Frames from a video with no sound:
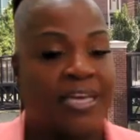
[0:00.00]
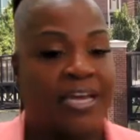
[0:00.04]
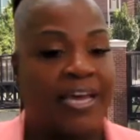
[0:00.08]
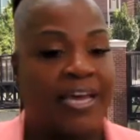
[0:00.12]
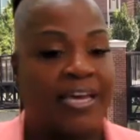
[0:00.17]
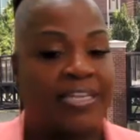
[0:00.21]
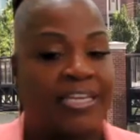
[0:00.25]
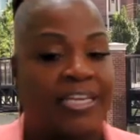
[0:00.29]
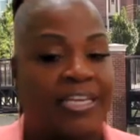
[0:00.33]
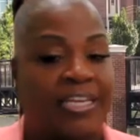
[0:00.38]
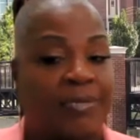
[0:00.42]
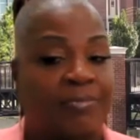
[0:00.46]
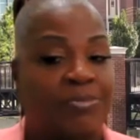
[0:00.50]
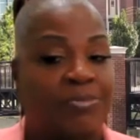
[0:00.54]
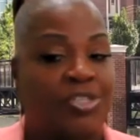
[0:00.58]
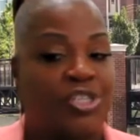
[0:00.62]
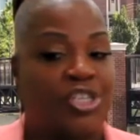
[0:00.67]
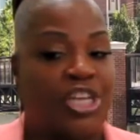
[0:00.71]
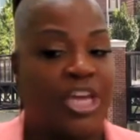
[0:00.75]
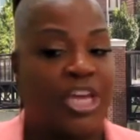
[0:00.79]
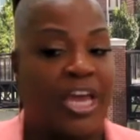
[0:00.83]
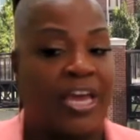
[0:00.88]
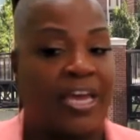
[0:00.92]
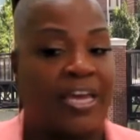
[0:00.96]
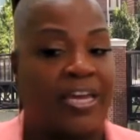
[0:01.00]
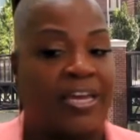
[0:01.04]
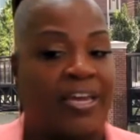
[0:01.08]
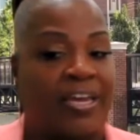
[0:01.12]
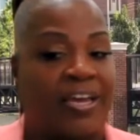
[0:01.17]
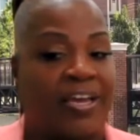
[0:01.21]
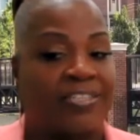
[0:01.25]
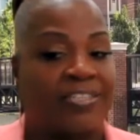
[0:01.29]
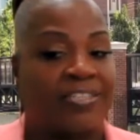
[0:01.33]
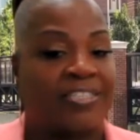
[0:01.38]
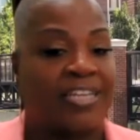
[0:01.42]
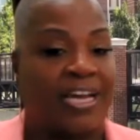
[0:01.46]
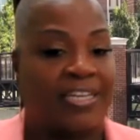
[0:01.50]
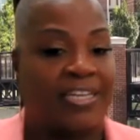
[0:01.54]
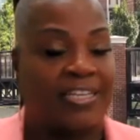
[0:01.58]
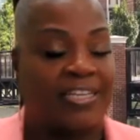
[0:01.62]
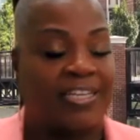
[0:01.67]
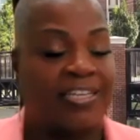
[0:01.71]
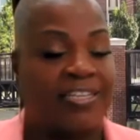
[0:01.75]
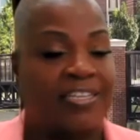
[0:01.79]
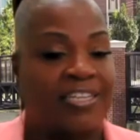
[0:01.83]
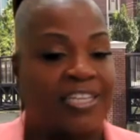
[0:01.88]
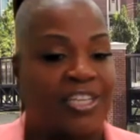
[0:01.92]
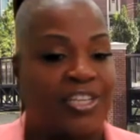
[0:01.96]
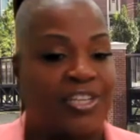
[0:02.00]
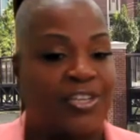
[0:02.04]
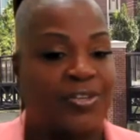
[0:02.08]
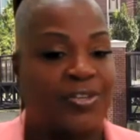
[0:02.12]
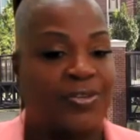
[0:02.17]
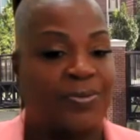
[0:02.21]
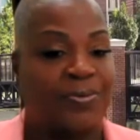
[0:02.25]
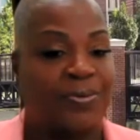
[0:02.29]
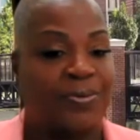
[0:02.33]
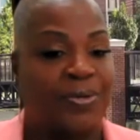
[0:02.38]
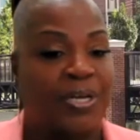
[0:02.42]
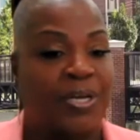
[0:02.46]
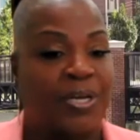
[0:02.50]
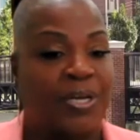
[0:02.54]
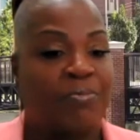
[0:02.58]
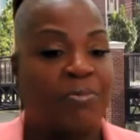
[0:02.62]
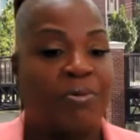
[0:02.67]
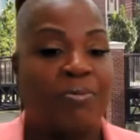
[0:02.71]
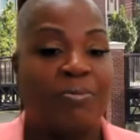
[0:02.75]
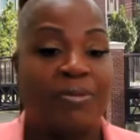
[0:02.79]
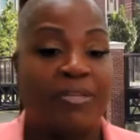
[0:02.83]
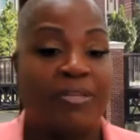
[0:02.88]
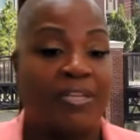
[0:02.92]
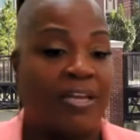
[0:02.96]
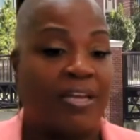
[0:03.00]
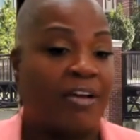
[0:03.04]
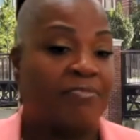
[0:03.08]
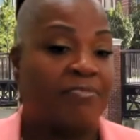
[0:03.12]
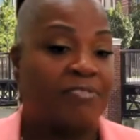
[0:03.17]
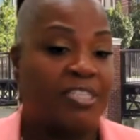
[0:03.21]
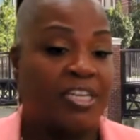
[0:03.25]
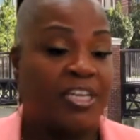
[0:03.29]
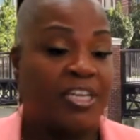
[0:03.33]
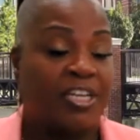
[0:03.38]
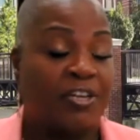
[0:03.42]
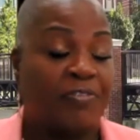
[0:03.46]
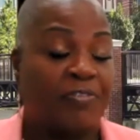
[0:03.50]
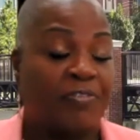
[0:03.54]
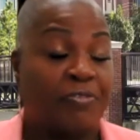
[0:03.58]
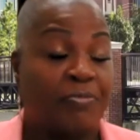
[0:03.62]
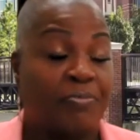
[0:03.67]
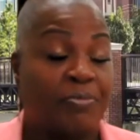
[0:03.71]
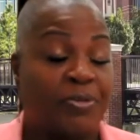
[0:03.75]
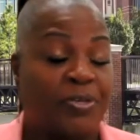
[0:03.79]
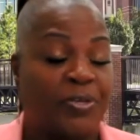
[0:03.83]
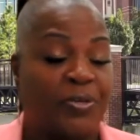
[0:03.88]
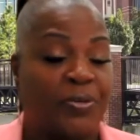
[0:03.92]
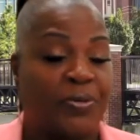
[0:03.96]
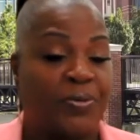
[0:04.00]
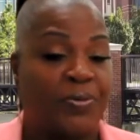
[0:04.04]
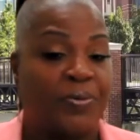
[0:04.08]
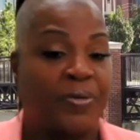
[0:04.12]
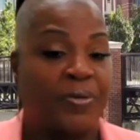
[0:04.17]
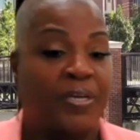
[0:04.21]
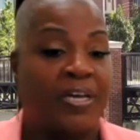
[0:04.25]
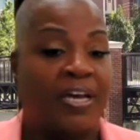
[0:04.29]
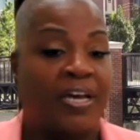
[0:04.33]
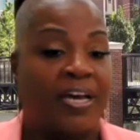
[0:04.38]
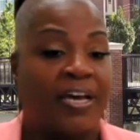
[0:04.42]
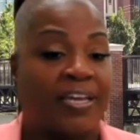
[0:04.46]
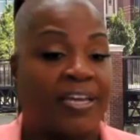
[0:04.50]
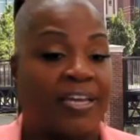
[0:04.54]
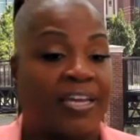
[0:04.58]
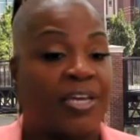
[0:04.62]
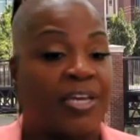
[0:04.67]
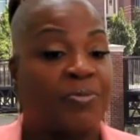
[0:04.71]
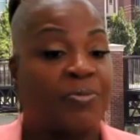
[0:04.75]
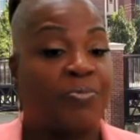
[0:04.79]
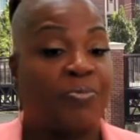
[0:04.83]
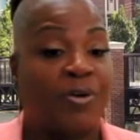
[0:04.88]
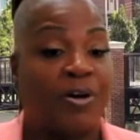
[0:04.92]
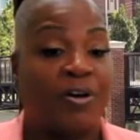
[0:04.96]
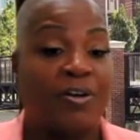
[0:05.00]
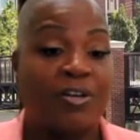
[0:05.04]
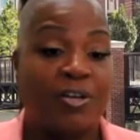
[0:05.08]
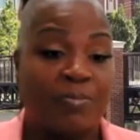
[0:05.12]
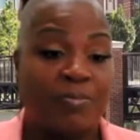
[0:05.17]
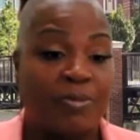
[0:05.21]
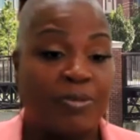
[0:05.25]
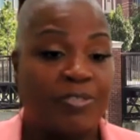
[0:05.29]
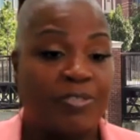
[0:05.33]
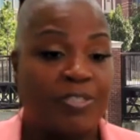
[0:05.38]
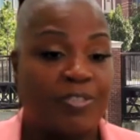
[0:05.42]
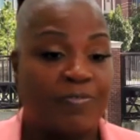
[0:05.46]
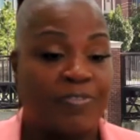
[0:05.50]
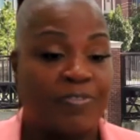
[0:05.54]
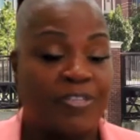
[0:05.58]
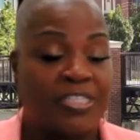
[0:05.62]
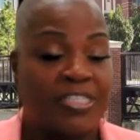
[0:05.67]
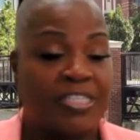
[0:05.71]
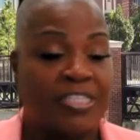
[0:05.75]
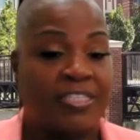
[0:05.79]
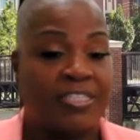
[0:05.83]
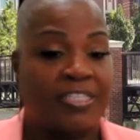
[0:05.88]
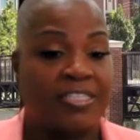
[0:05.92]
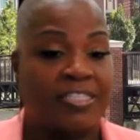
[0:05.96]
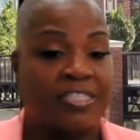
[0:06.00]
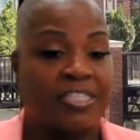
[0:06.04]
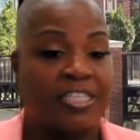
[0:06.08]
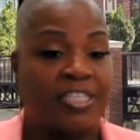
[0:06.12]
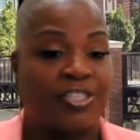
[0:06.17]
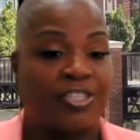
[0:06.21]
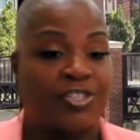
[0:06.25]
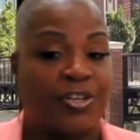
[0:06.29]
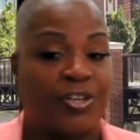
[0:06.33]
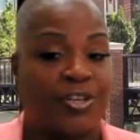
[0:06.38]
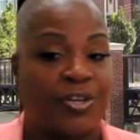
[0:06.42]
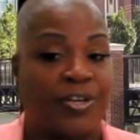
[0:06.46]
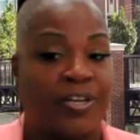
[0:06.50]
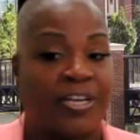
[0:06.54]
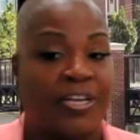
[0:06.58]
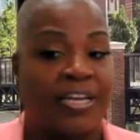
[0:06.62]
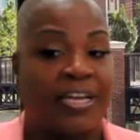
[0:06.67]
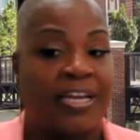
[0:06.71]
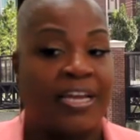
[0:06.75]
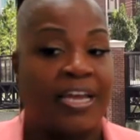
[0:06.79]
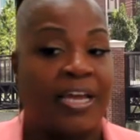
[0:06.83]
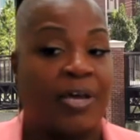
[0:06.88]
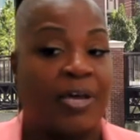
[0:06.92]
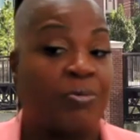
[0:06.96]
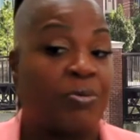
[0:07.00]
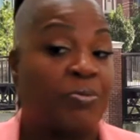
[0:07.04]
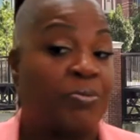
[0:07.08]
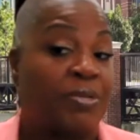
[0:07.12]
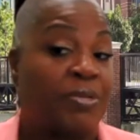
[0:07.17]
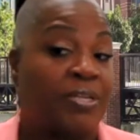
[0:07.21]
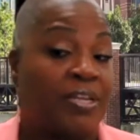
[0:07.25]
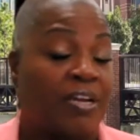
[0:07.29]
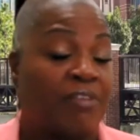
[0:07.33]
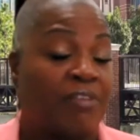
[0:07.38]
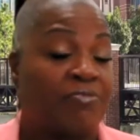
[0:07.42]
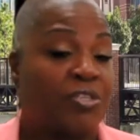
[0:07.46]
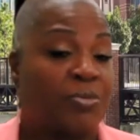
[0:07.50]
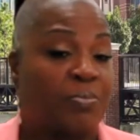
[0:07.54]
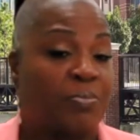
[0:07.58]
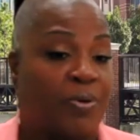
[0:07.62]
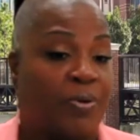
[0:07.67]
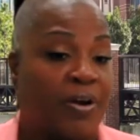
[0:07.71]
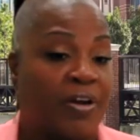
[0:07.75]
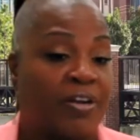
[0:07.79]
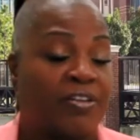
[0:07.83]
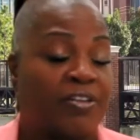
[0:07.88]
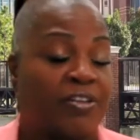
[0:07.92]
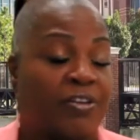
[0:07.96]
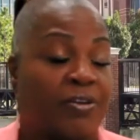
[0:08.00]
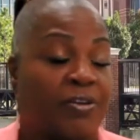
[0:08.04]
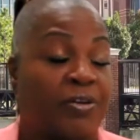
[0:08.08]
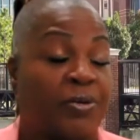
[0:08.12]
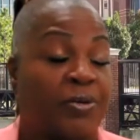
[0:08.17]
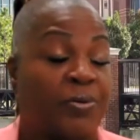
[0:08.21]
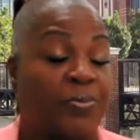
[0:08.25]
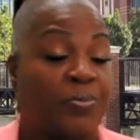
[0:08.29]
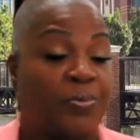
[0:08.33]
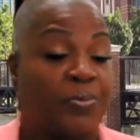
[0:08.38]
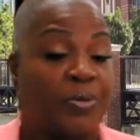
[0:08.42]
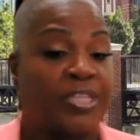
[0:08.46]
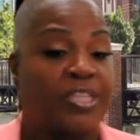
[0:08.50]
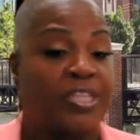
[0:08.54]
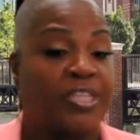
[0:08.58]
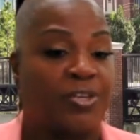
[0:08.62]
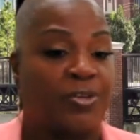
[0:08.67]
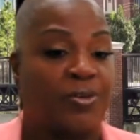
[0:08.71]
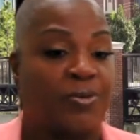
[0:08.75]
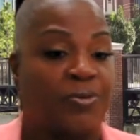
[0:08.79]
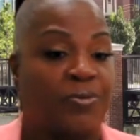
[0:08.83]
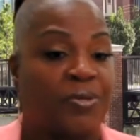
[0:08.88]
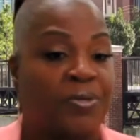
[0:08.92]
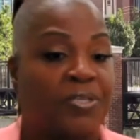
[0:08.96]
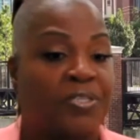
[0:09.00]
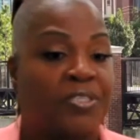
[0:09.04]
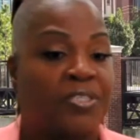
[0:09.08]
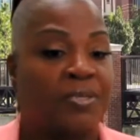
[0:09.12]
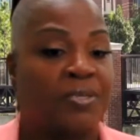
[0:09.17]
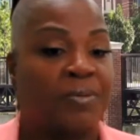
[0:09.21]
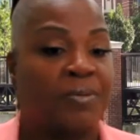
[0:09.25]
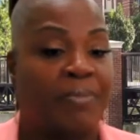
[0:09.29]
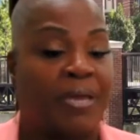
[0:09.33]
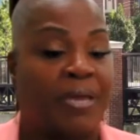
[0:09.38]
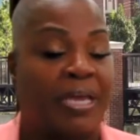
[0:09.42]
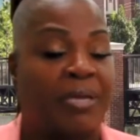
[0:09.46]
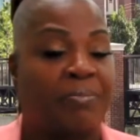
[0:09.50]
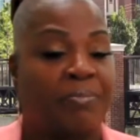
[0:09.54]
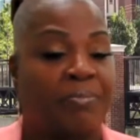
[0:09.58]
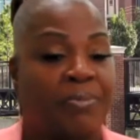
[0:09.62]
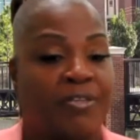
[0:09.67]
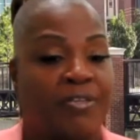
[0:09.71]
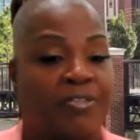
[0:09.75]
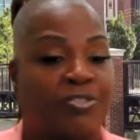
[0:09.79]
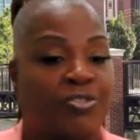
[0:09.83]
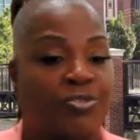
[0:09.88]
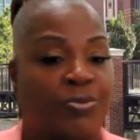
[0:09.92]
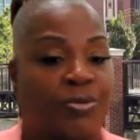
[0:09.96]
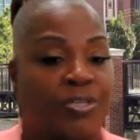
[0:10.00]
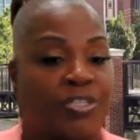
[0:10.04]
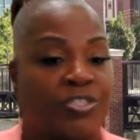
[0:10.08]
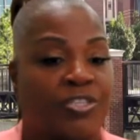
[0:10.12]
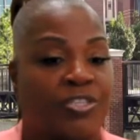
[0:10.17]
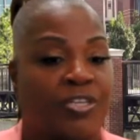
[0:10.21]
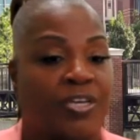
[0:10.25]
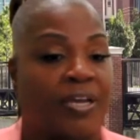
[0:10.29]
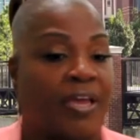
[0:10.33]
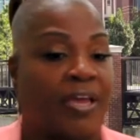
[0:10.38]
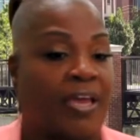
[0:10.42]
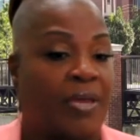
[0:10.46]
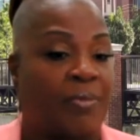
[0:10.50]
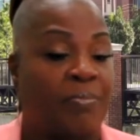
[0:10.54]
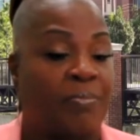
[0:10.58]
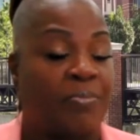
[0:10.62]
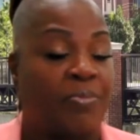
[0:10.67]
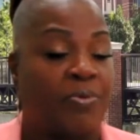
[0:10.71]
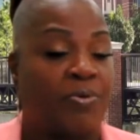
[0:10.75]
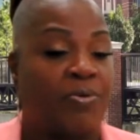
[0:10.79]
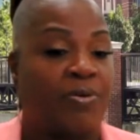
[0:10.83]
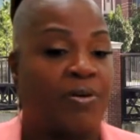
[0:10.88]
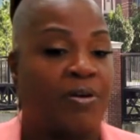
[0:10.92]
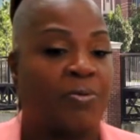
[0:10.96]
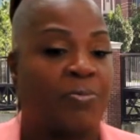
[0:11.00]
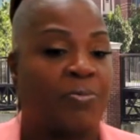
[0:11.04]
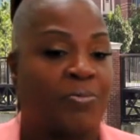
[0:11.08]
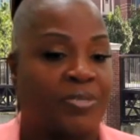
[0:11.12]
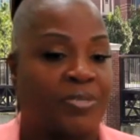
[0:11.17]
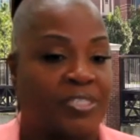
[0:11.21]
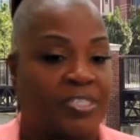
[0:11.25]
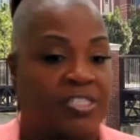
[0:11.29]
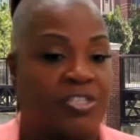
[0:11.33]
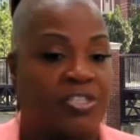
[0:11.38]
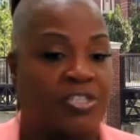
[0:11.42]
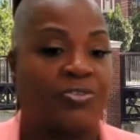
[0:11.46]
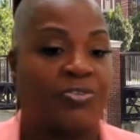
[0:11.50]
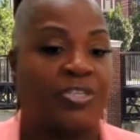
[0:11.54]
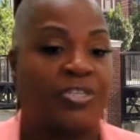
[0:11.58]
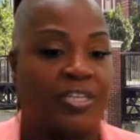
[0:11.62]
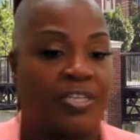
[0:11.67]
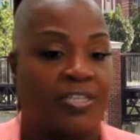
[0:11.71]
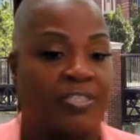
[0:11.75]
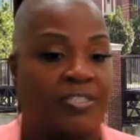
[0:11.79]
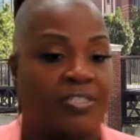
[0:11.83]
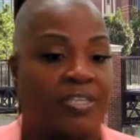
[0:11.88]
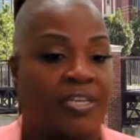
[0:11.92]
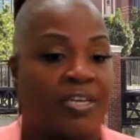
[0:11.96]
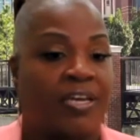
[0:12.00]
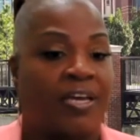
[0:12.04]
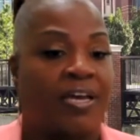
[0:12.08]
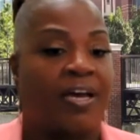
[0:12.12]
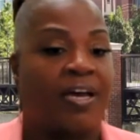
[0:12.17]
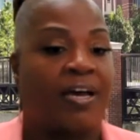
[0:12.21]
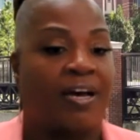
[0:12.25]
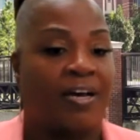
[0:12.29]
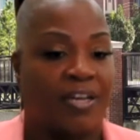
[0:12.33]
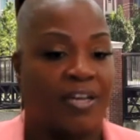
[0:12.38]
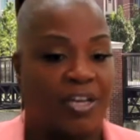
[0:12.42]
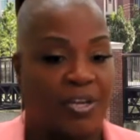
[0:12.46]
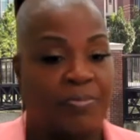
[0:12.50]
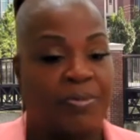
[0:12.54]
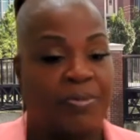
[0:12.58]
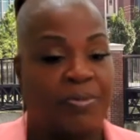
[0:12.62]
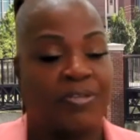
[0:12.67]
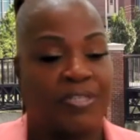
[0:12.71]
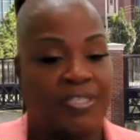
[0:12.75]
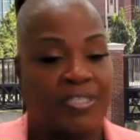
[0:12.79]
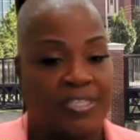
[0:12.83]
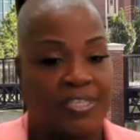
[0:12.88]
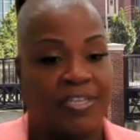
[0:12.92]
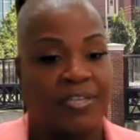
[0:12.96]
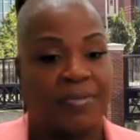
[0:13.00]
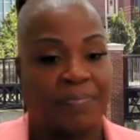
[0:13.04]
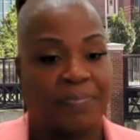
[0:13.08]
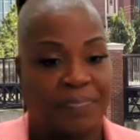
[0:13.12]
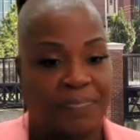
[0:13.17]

at mga.edu. We would love to hear from you. Again, welcome you to visit the center, and we would love to partner with you to make Middle Georgia a more resilient community.